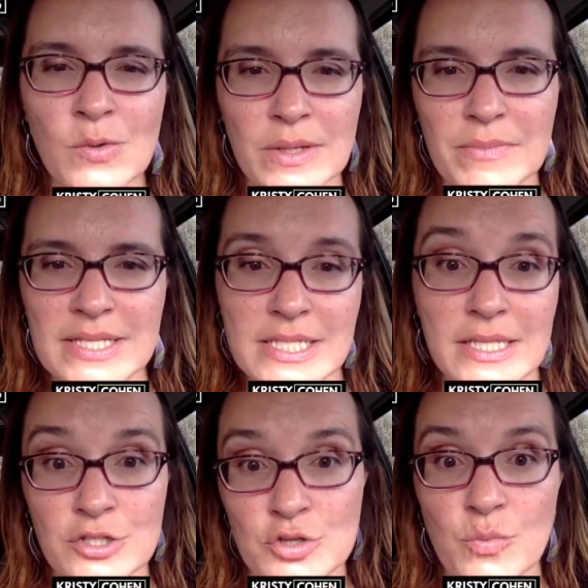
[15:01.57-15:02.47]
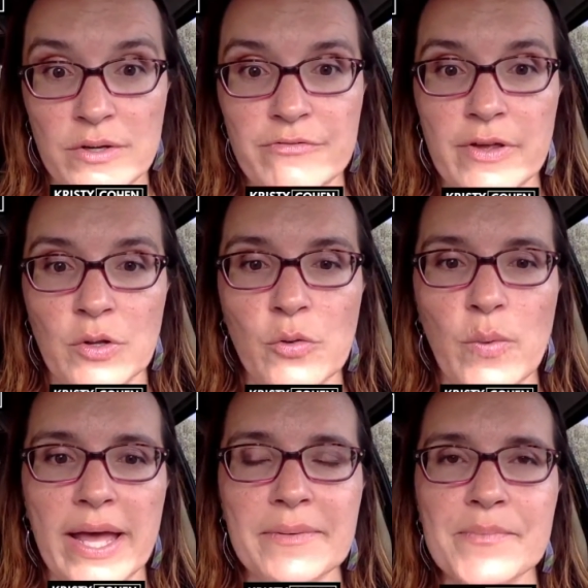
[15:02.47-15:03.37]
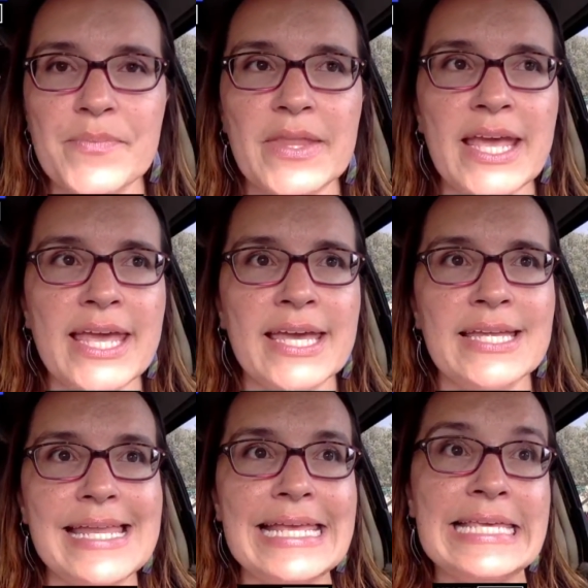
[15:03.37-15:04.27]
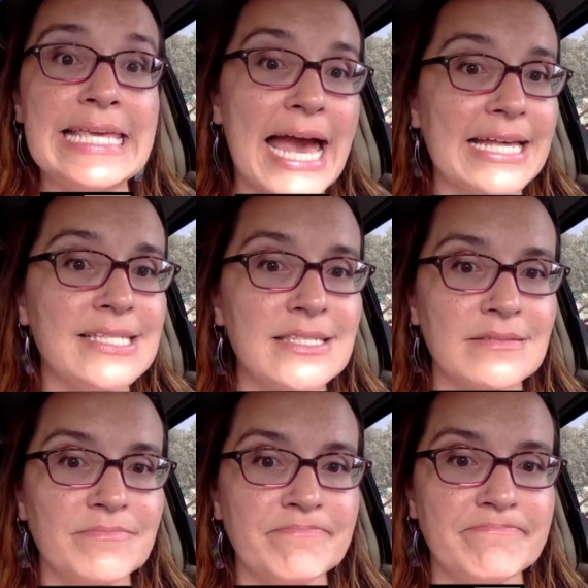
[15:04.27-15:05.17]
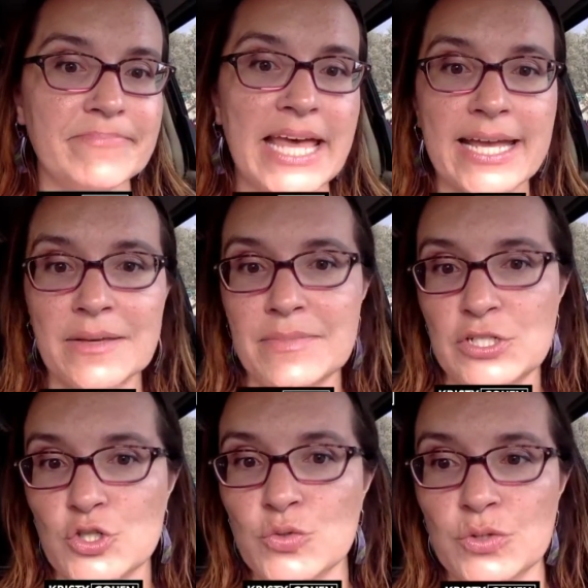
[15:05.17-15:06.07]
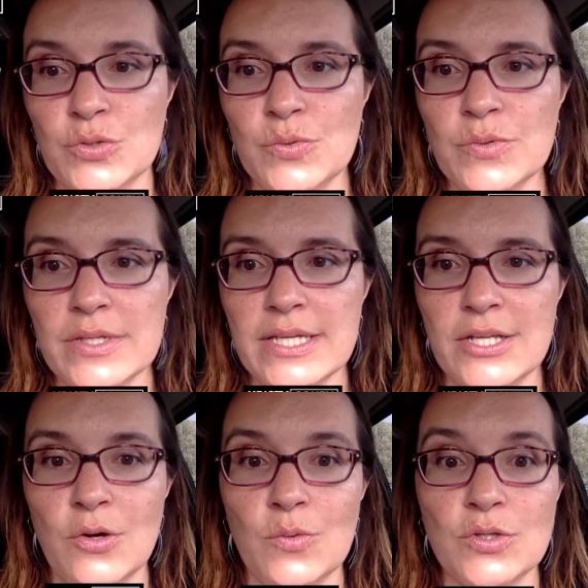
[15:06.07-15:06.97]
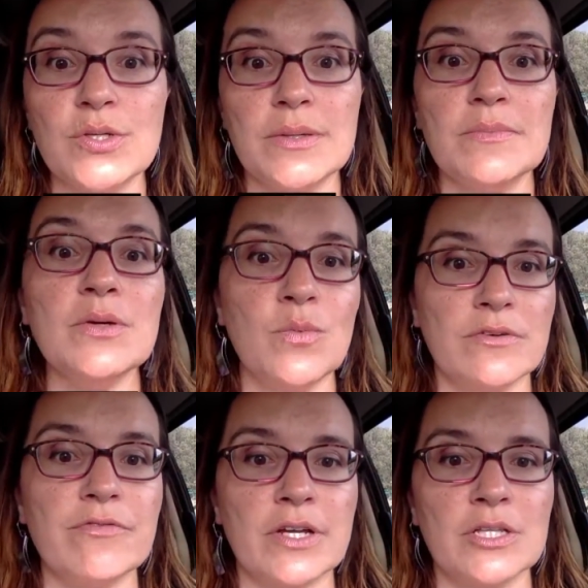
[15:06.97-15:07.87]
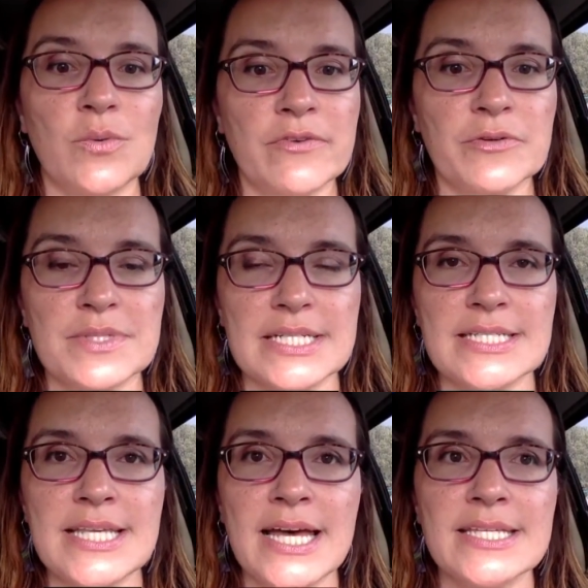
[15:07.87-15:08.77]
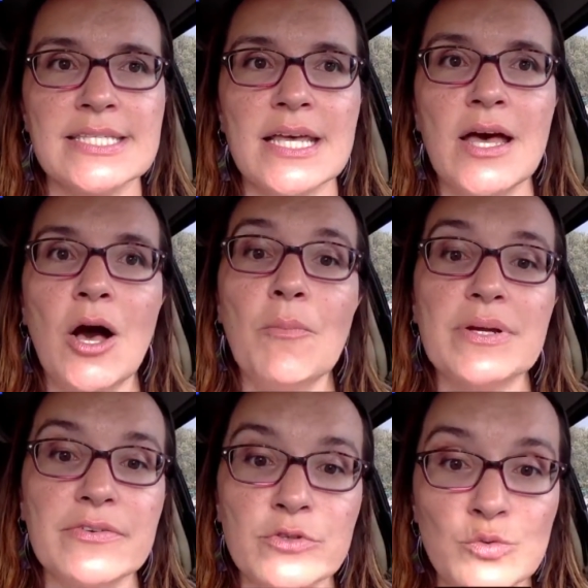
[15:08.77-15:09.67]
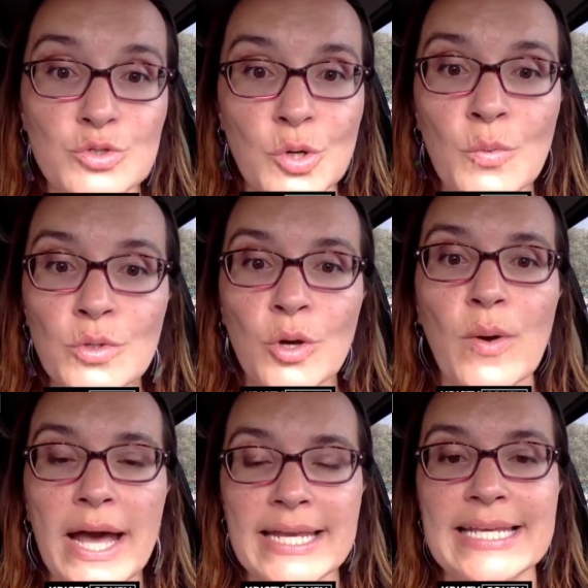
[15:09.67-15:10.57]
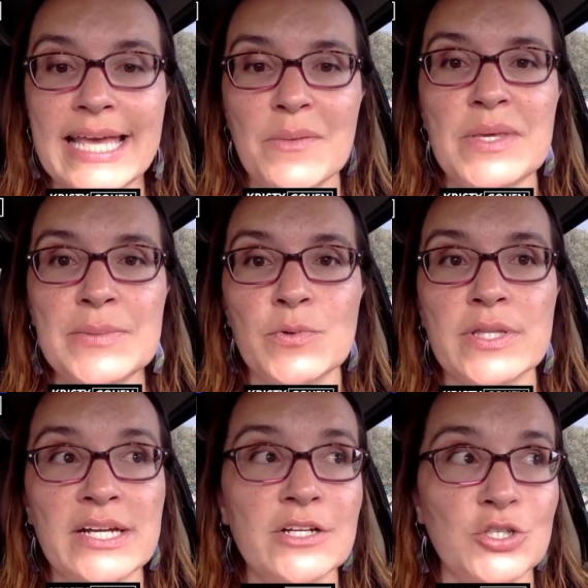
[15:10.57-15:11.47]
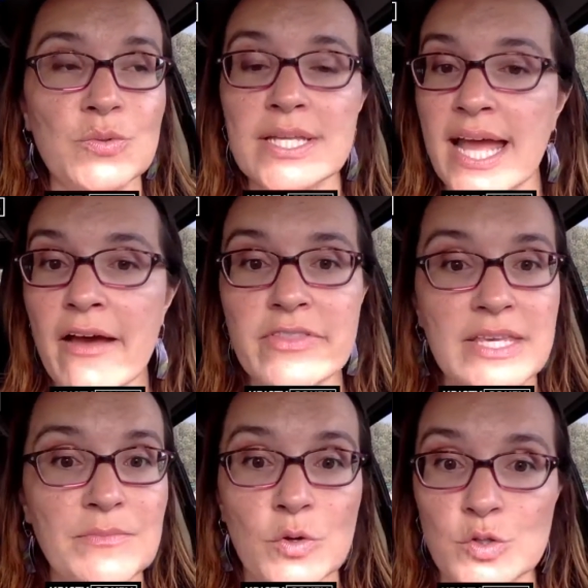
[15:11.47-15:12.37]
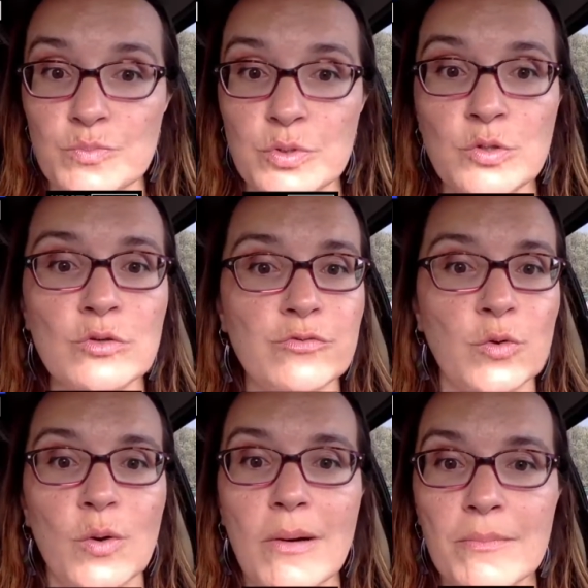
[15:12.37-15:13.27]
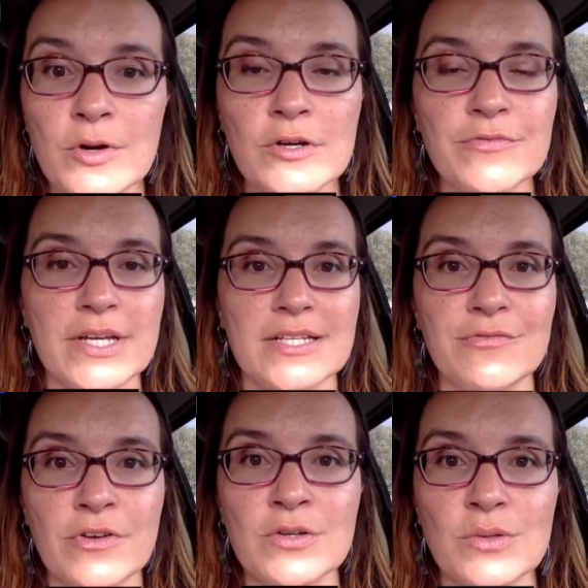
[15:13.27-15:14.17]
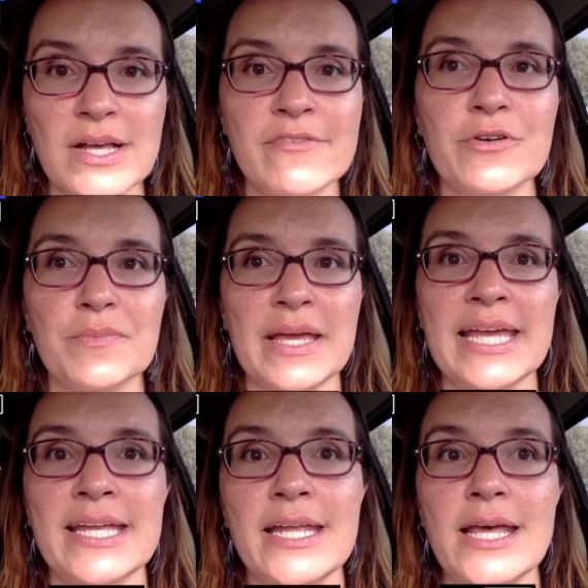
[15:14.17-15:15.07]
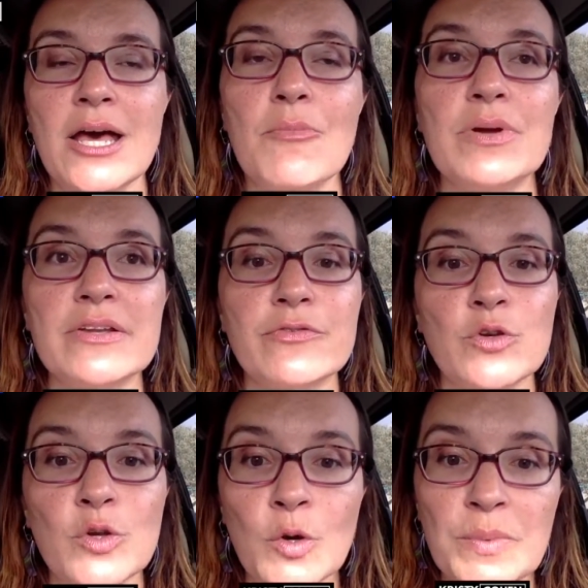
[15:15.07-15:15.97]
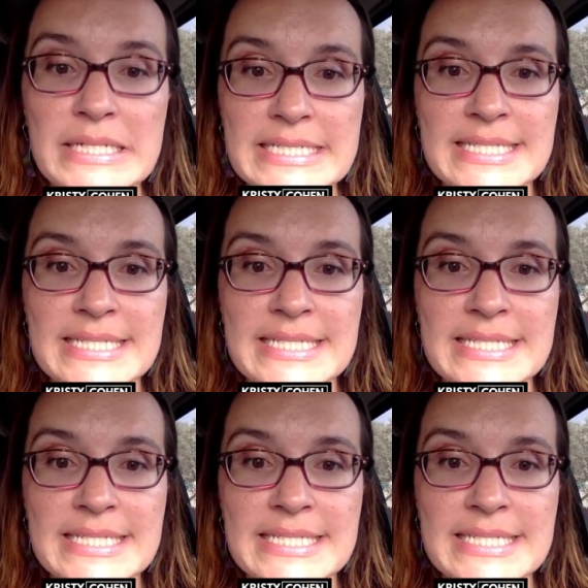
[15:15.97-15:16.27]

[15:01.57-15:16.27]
is you're one funnel away. And yes, that can be true. You know, you can be one funnel away from success, but if you don't know how to get people there, you can have the most beautiful, perfect funnel ever made, but if nobody sees it,